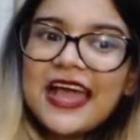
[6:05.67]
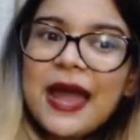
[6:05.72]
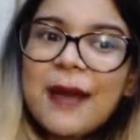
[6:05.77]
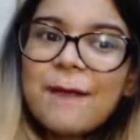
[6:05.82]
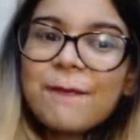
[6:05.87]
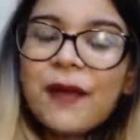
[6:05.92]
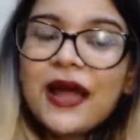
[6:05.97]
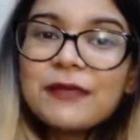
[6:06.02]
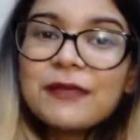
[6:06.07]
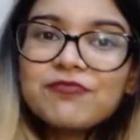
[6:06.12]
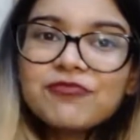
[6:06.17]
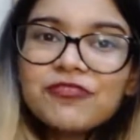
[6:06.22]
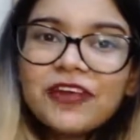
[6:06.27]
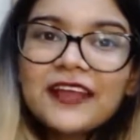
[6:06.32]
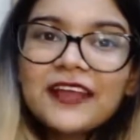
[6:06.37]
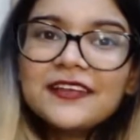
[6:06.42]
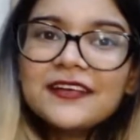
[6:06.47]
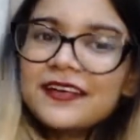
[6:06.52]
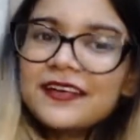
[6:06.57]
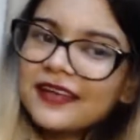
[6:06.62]
My
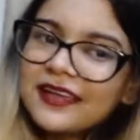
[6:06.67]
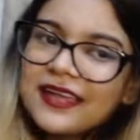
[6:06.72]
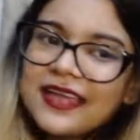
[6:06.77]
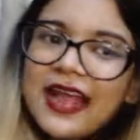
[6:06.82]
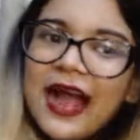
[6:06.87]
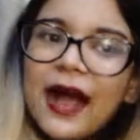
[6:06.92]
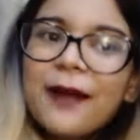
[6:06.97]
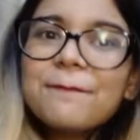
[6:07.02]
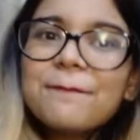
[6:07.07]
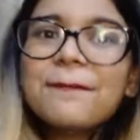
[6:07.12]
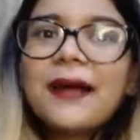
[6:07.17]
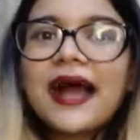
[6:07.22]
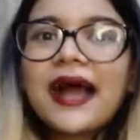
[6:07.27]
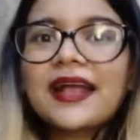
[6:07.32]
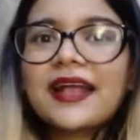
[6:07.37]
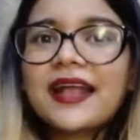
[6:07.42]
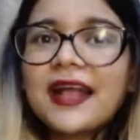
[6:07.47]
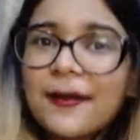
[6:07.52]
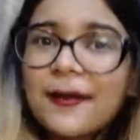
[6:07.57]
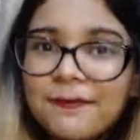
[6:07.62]
brother, come
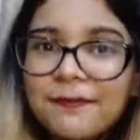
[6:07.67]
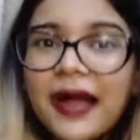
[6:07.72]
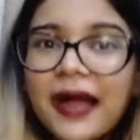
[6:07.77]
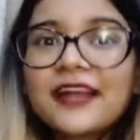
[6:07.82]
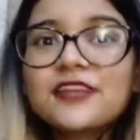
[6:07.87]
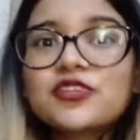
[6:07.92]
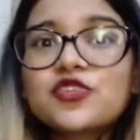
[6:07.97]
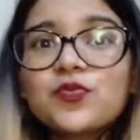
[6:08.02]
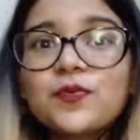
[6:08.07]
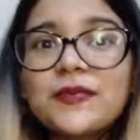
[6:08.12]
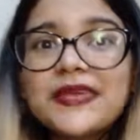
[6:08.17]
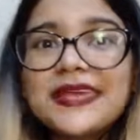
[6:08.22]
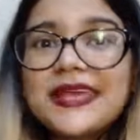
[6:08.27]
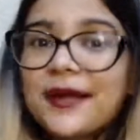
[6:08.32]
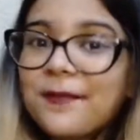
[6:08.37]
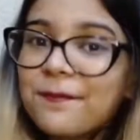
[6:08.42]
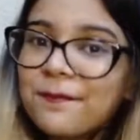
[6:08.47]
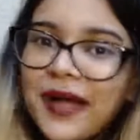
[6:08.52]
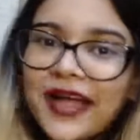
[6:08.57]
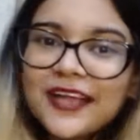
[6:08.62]
back to me,
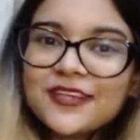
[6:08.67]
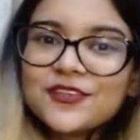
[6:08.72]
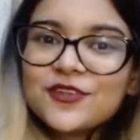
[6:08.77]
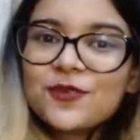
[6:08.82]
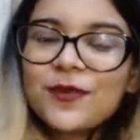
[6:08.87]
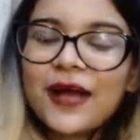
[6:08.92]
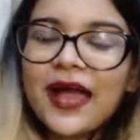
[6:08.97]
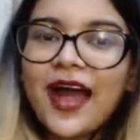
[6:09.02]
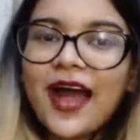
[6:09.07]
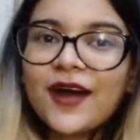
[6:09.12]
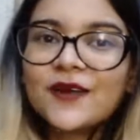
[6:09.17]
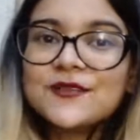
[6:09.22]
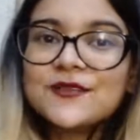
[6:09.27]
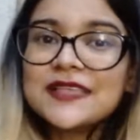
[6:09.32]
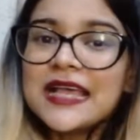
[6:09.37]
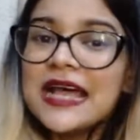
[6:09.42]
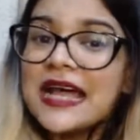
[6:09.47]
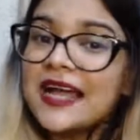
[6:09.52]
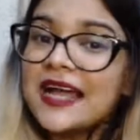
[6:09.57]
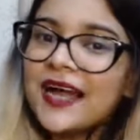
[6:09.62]
come back to my house,
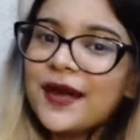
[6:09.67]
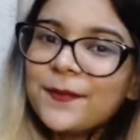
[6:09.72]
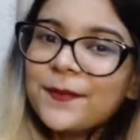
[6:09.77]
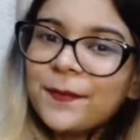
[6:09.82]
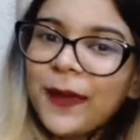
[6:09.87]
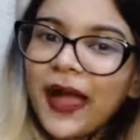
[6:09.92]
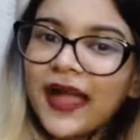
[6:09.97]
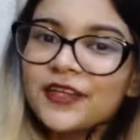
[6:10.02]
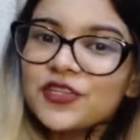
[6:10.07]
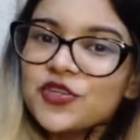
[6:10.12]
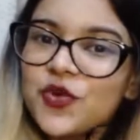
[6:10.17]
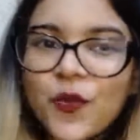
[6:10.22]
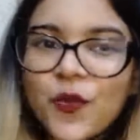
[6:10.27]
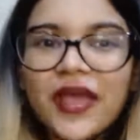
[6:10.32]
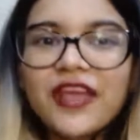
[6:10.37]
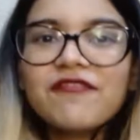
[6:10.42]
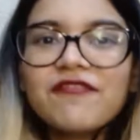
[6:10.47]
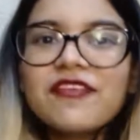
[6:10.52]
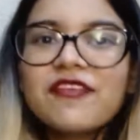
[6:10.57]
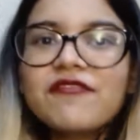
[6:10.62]
come back to
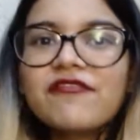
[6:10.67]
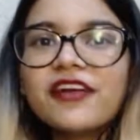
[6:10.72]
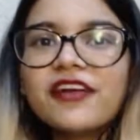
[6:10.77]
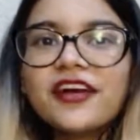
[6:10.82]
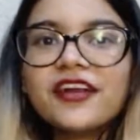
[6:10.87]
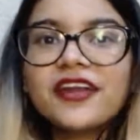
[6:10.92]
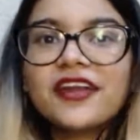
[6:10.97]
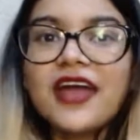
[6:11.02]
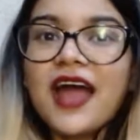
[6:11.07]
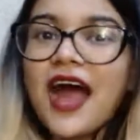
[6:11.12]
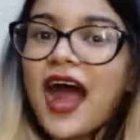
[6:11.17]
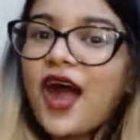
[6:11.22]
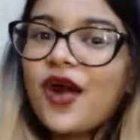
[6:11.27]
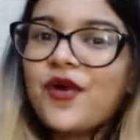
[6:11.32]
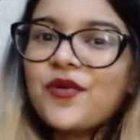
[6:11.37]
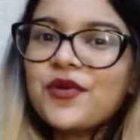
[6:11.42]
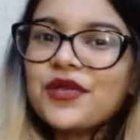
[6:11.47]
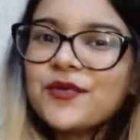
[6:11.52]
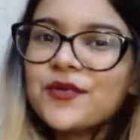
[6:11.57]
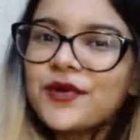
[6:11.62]
where we were, how
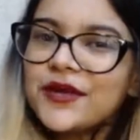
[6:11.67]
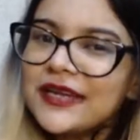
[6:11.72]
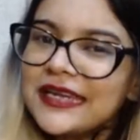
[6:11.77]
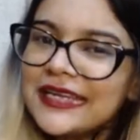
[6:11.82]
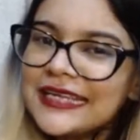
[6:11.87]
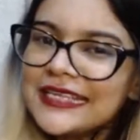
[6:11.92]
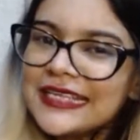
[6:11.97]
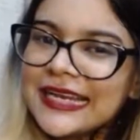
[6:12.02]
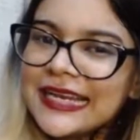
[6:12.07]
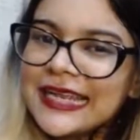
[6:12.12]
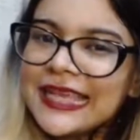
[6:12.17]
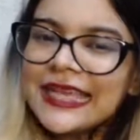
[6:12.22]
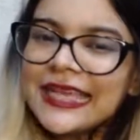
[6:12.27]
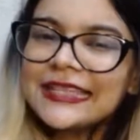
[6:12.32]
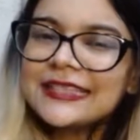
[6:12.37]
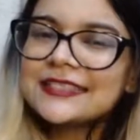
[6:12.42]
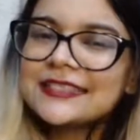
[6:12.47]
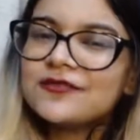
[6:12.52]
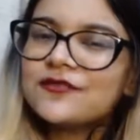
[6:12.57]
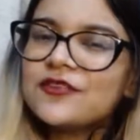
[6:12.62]
we were little
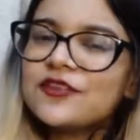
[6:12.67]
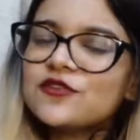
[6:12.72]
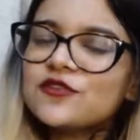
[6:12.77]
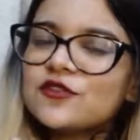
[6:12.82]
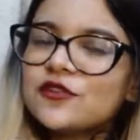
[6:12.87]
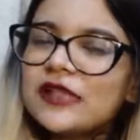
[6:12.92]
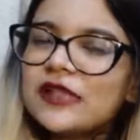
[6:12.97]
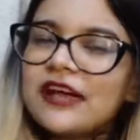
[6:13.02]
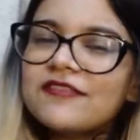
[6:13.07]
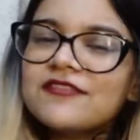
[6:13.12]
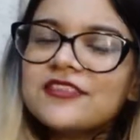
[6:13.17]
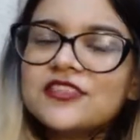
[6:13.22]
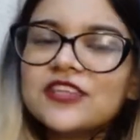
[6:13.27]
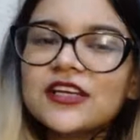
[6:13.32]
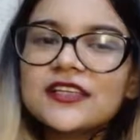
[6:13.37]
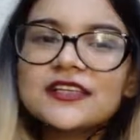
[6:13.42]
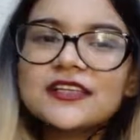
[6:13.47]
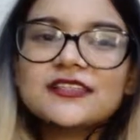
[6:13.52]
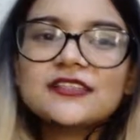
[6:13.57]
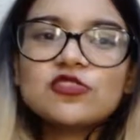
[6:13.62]
kids. We used to love each
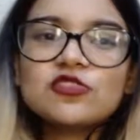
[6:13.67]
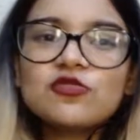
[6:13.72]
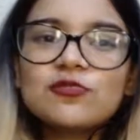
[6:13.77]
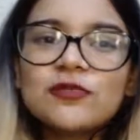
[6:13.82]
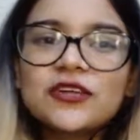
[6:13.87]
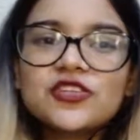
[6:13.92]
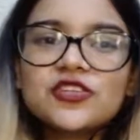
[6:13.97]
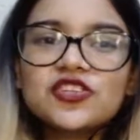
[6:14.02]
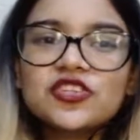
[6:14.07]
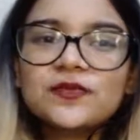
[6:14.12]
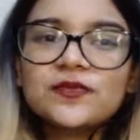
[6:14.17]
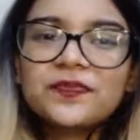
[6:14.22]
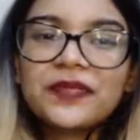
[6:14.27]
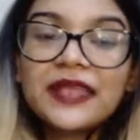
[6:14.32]
other so much.